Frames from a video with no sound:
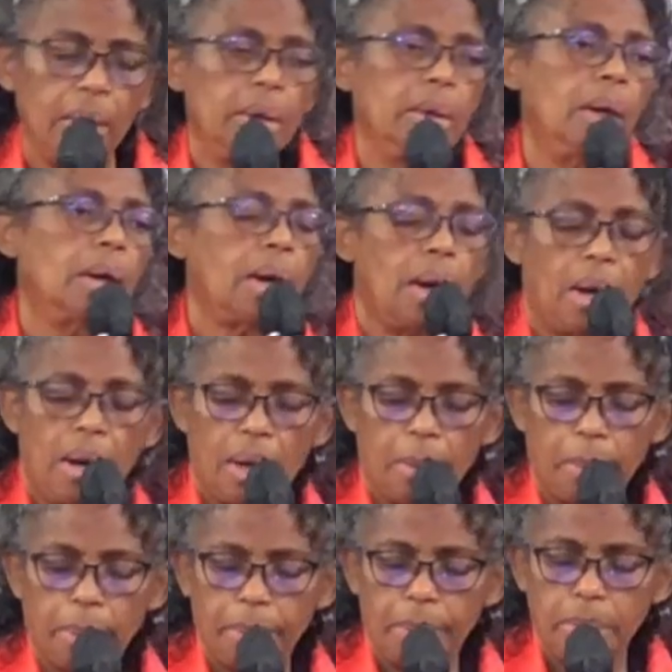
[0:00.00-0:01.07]
look up
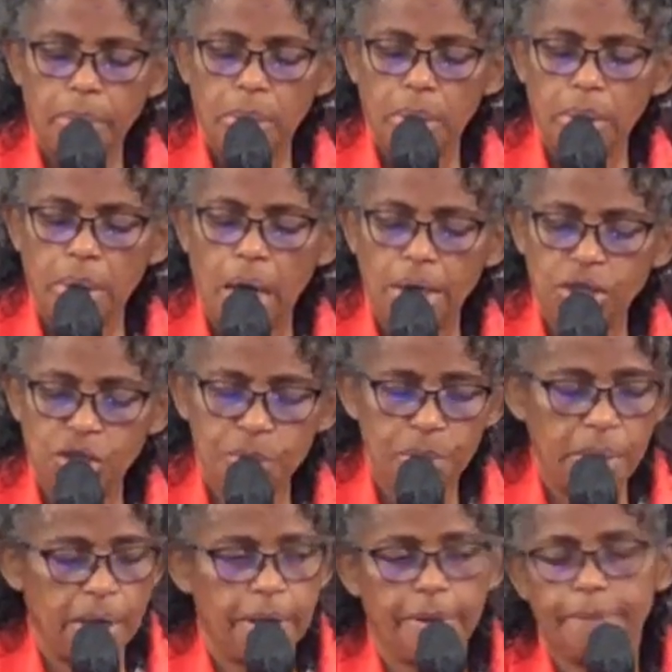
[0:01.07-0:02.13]
unto
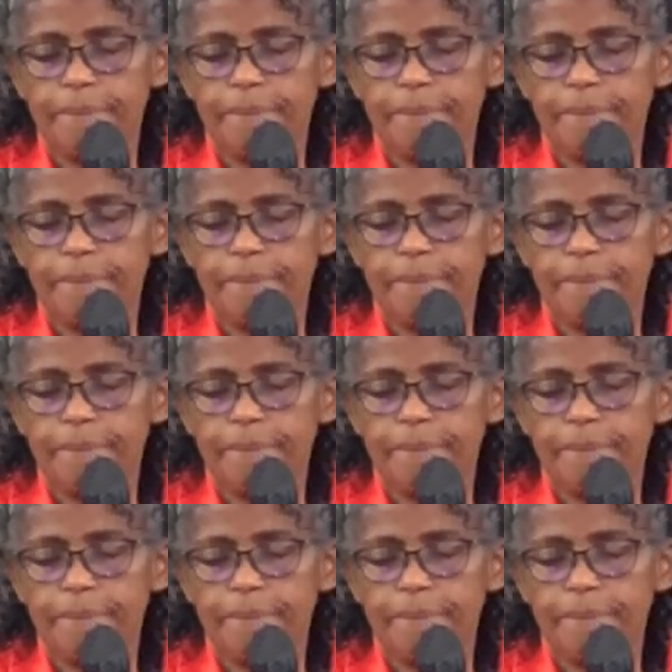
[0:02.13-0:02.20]
me.